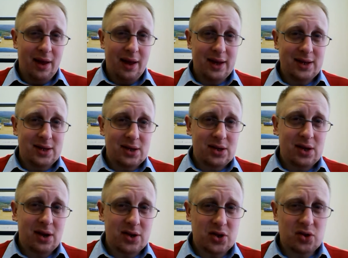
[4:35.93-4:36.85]
He's just
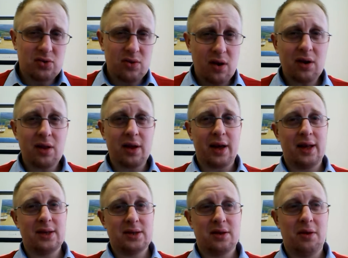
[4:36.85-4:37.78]
going to struggle
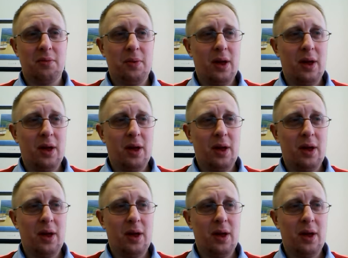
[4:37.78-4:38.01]
against them.